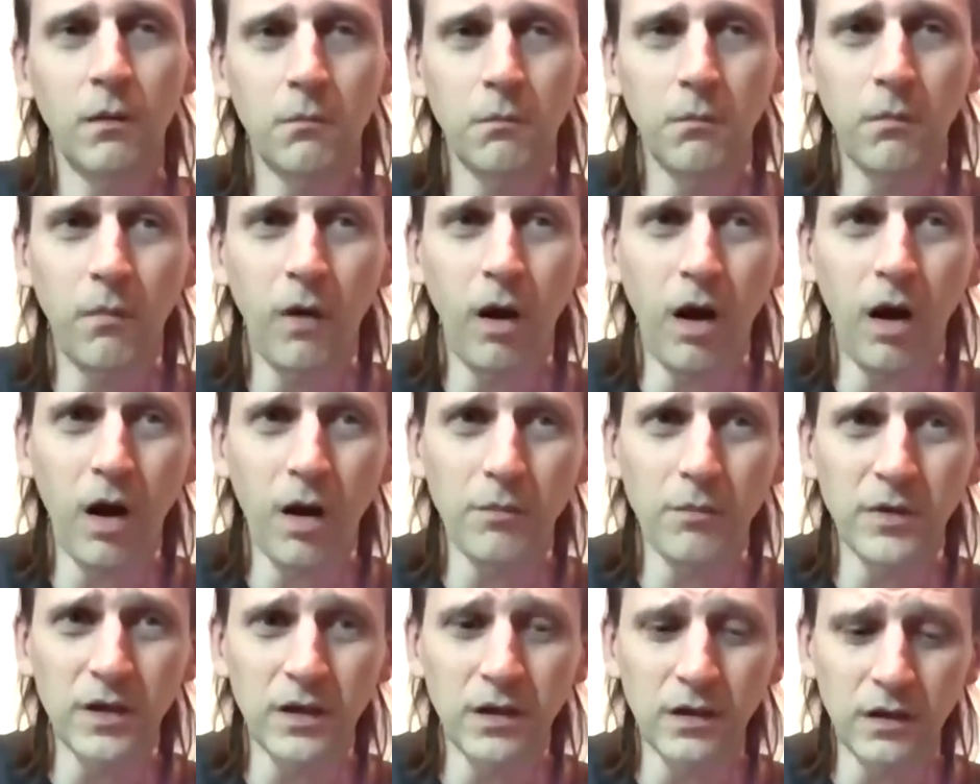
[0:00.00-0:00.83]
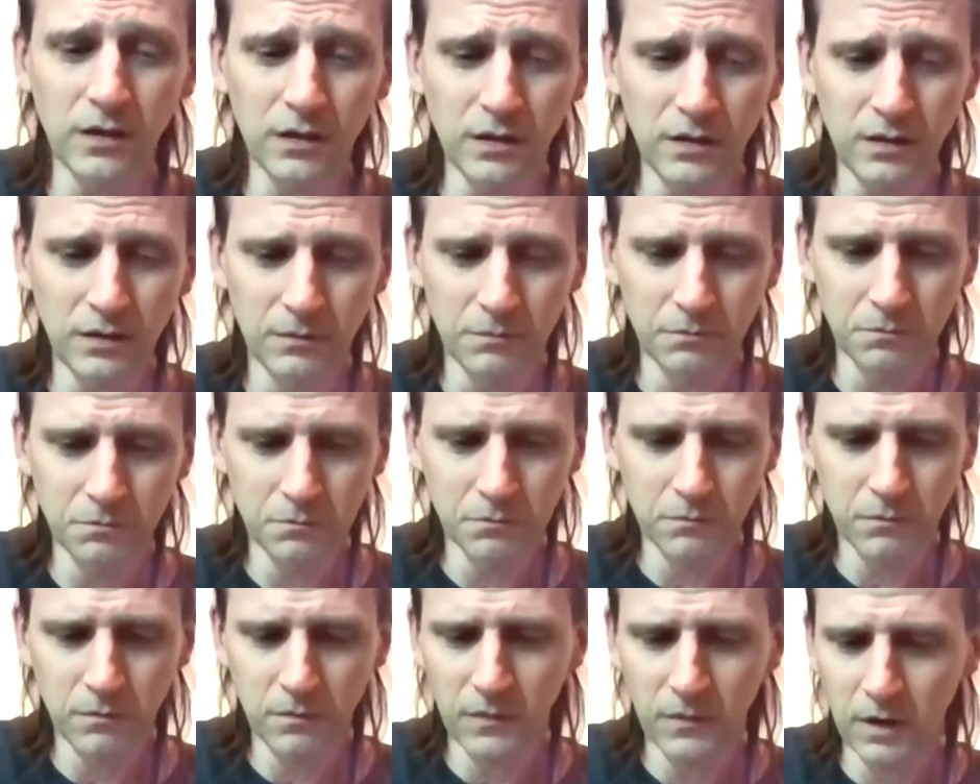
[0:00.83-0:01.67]
Mommy.
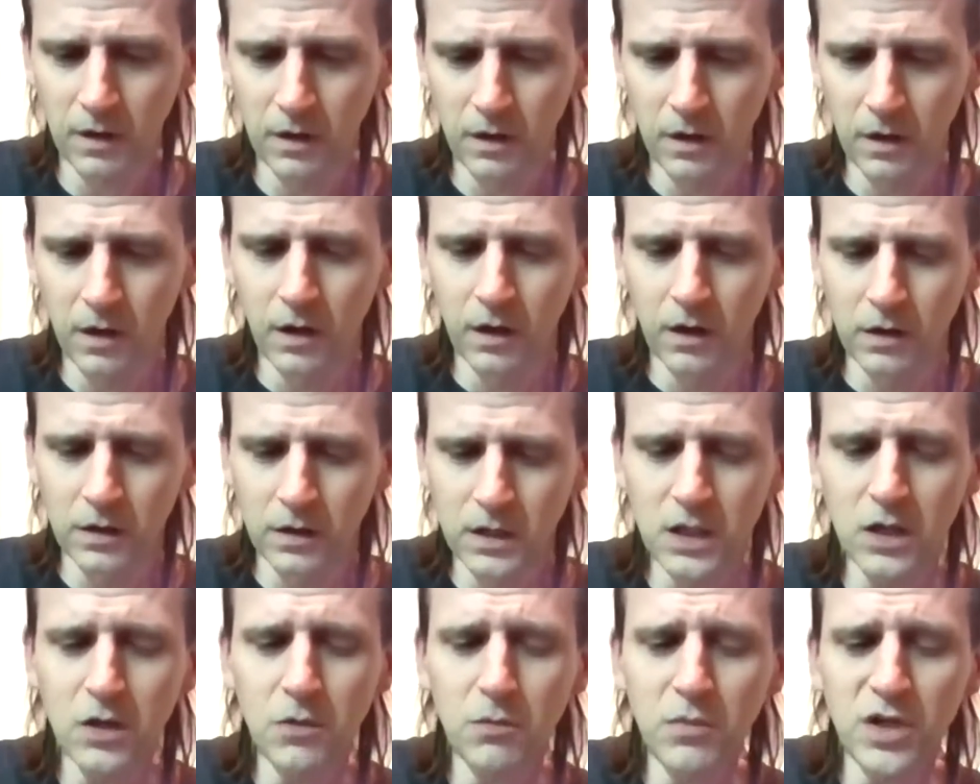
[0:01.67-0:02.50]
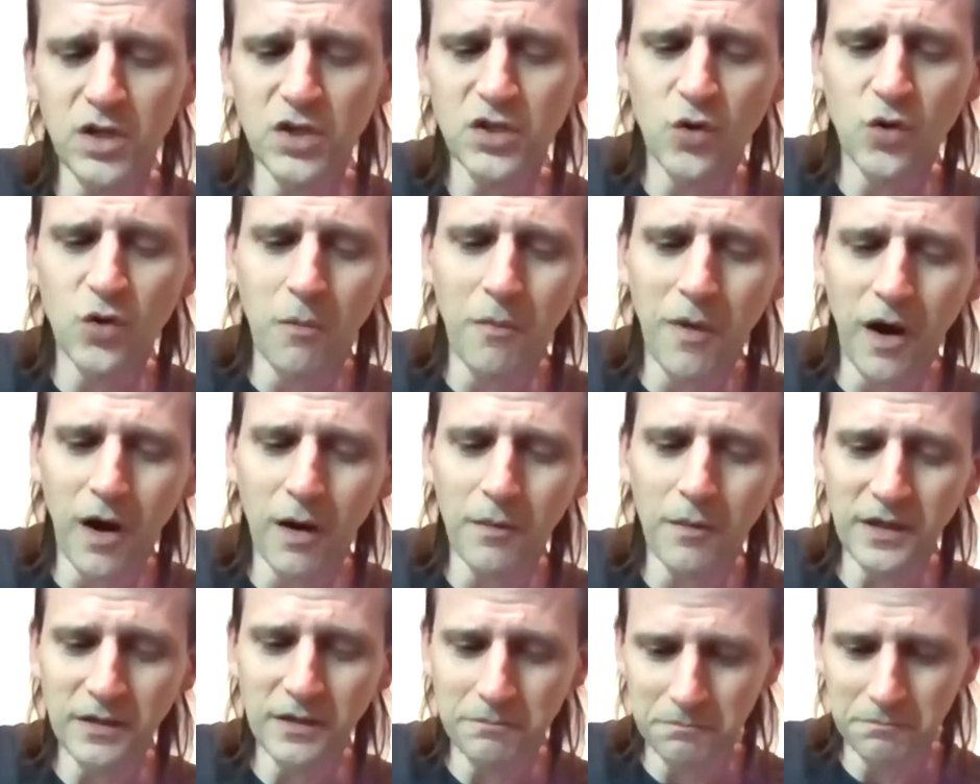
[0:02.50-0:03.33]
Do you miss your
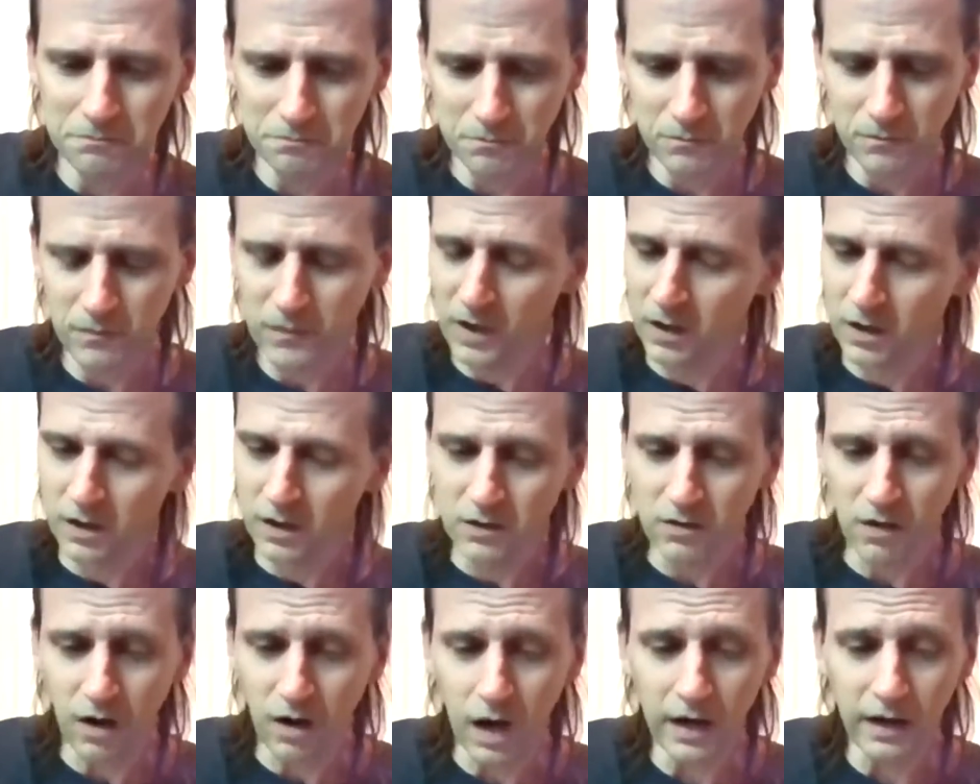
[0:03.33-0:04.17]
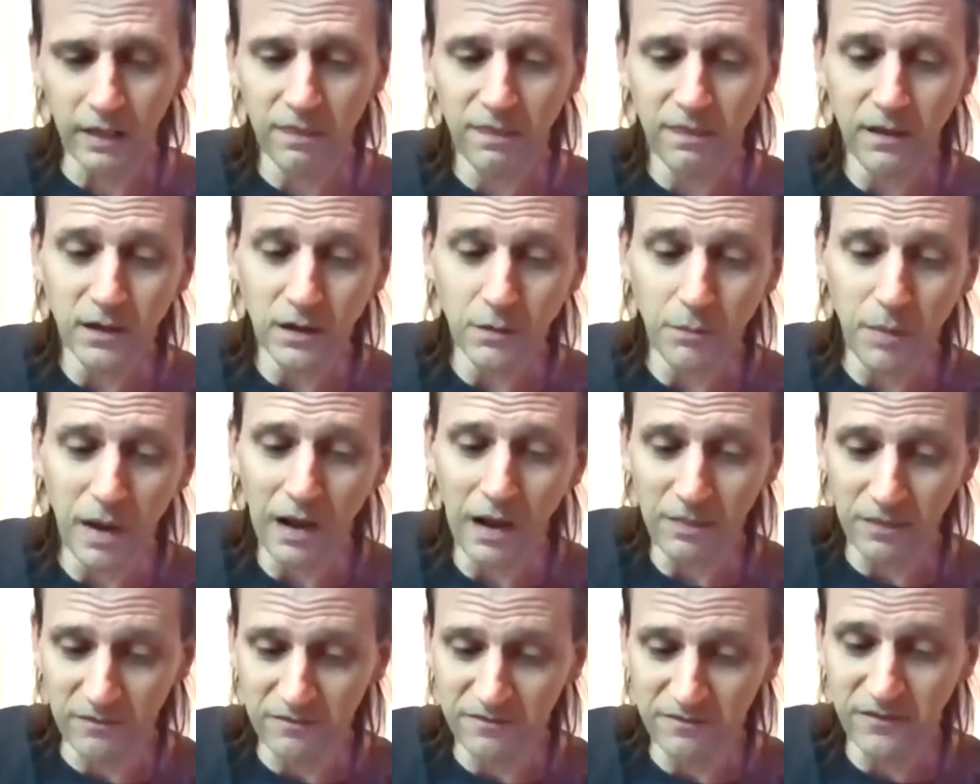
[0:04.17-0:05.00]
mommy? Try to think
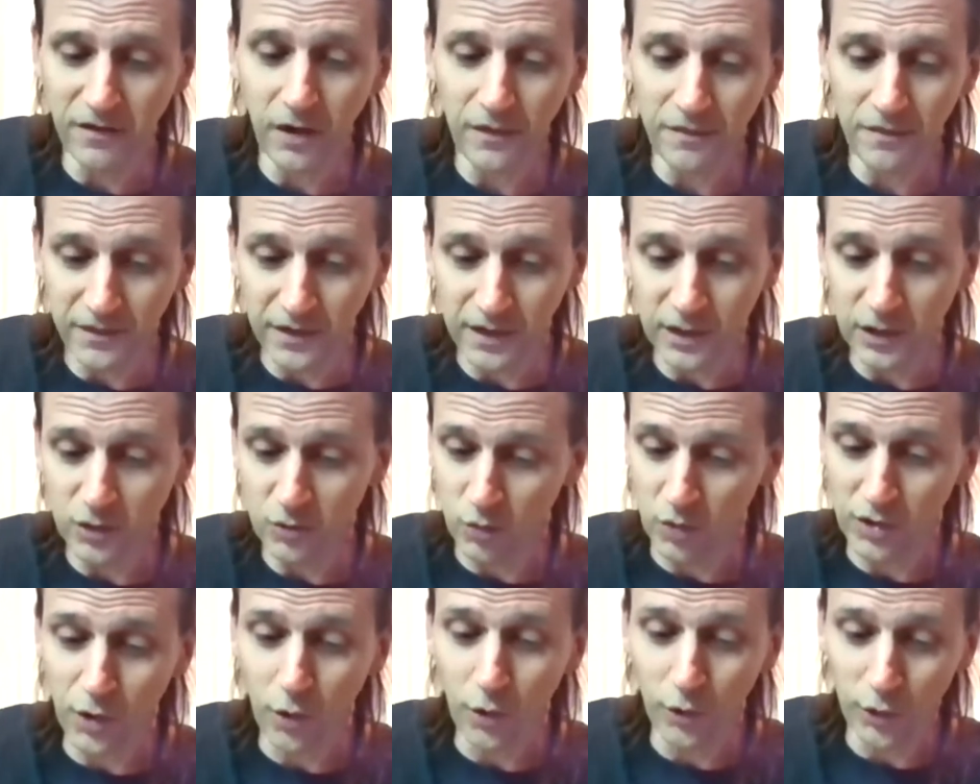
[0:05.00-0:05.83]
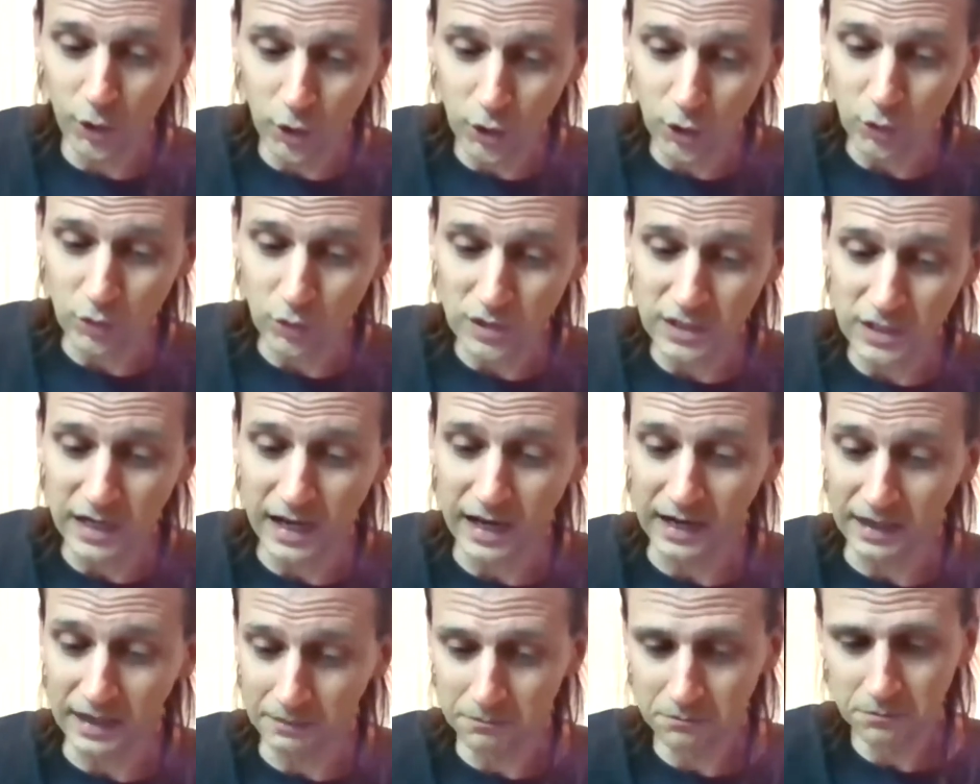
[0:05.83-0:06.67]
about the fun things we're going to do
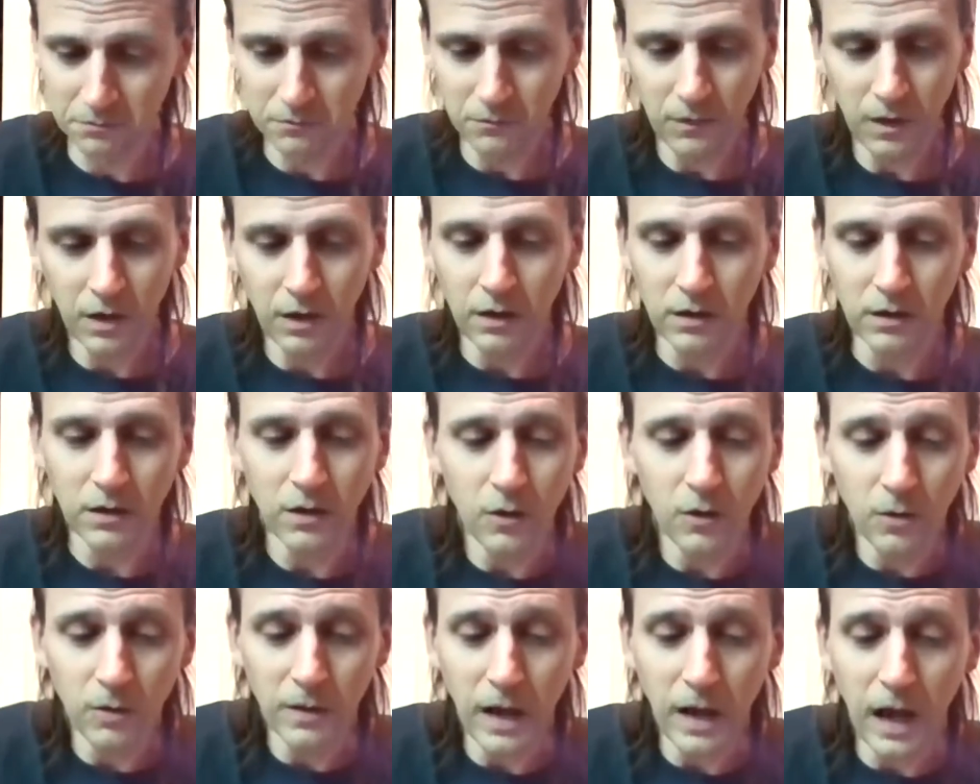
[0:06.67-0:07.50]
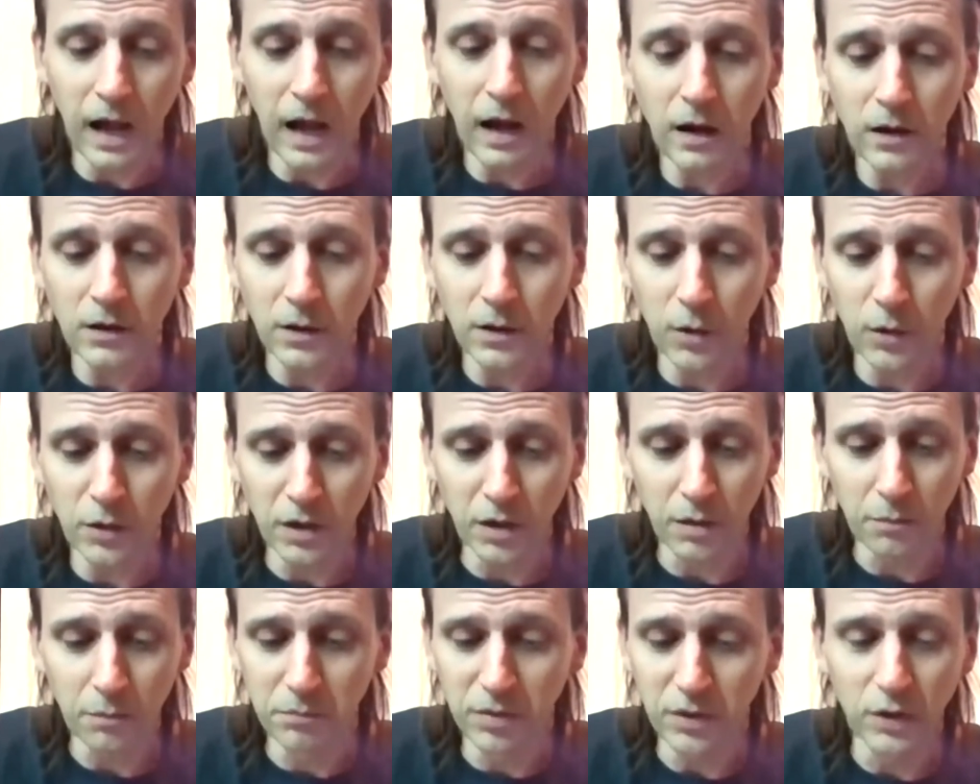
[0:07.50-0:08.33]
today. You and I are going
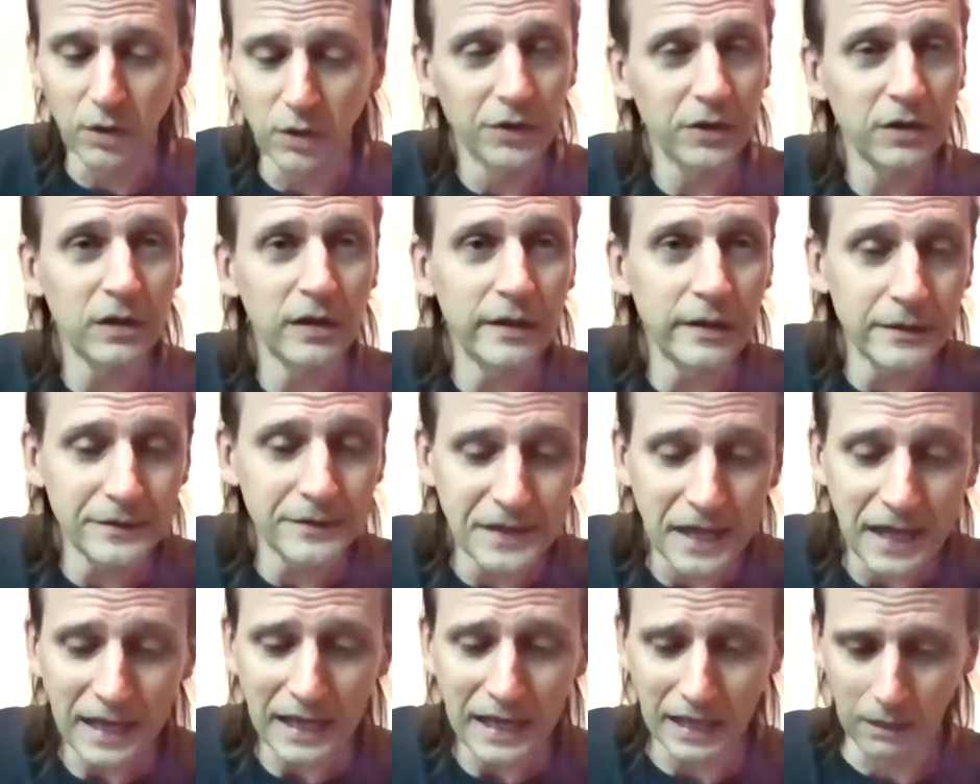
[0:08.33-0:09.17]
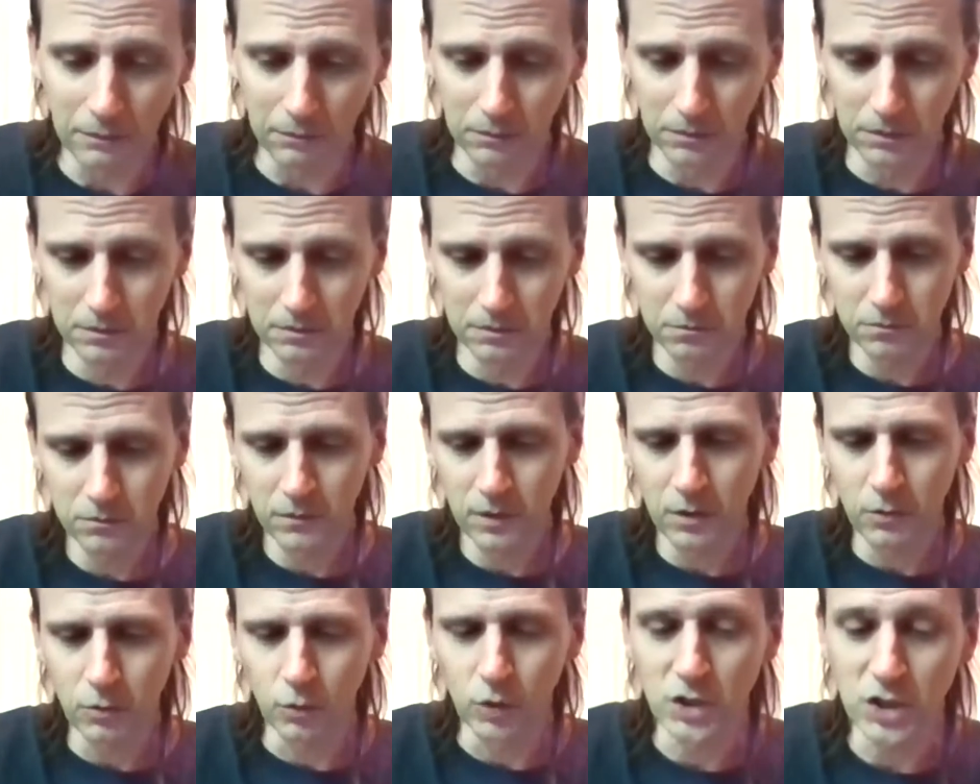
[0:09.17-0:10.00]
to build a little dam.
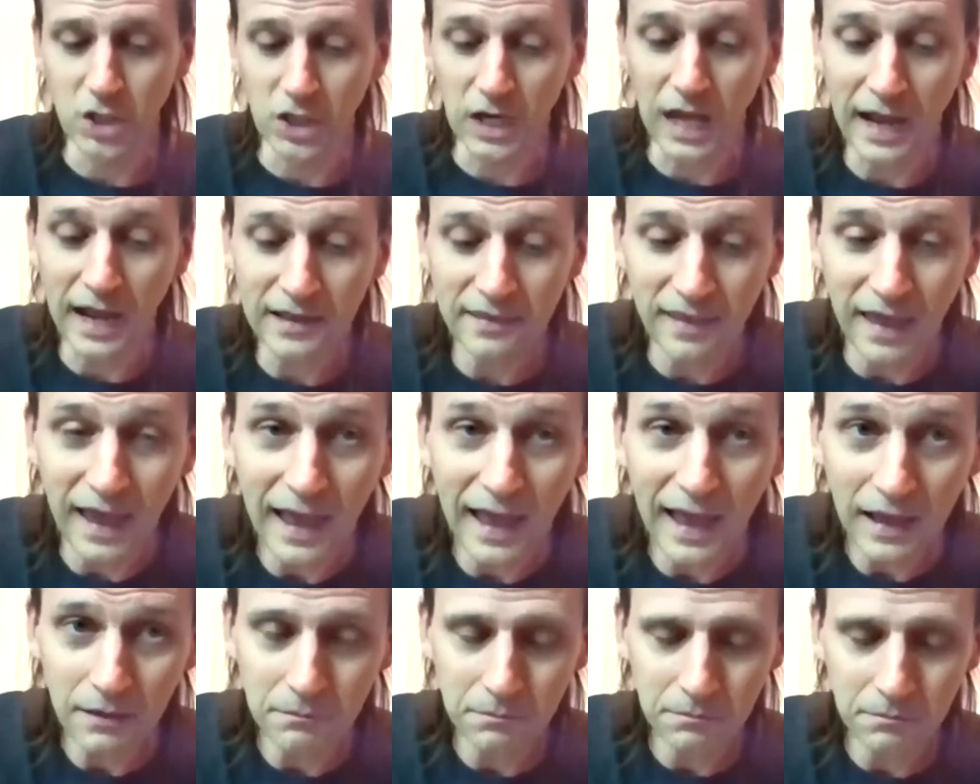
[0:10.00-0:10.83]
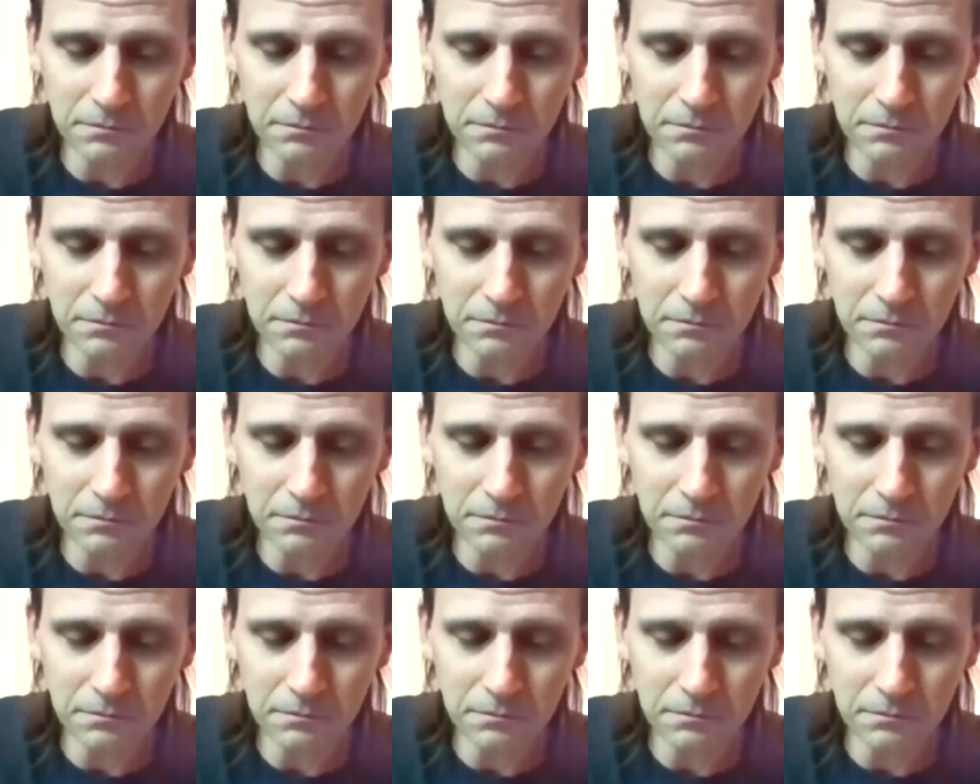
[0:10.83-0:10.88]
Would you like that?